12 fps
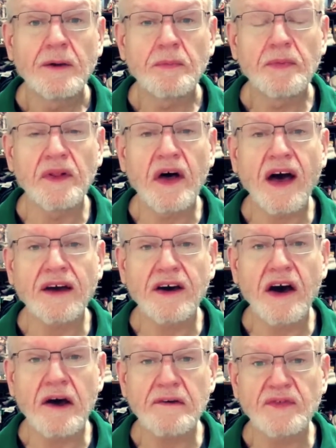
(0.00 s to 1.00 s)
block
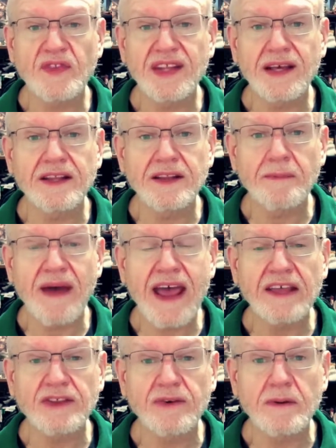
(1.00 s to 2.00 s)
off the, the
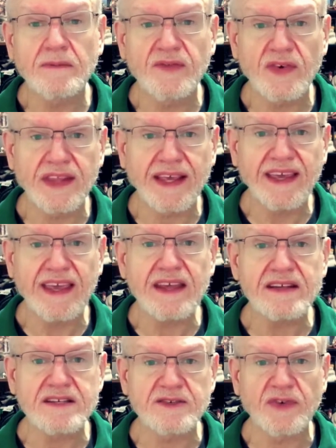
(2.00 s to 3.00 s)
bathroom for the
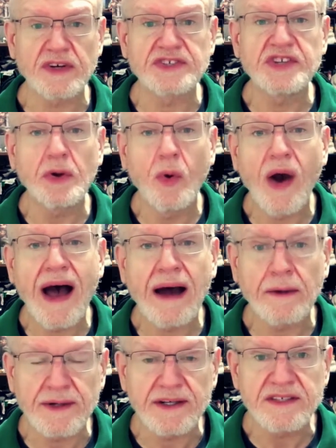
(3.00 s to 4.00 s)
kids for two
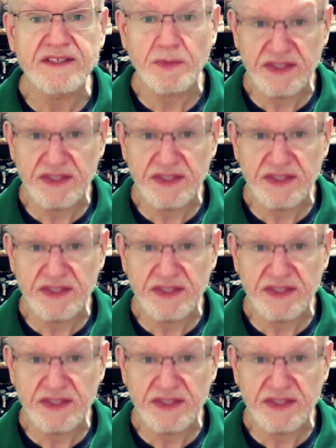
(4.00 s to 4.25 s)
hours,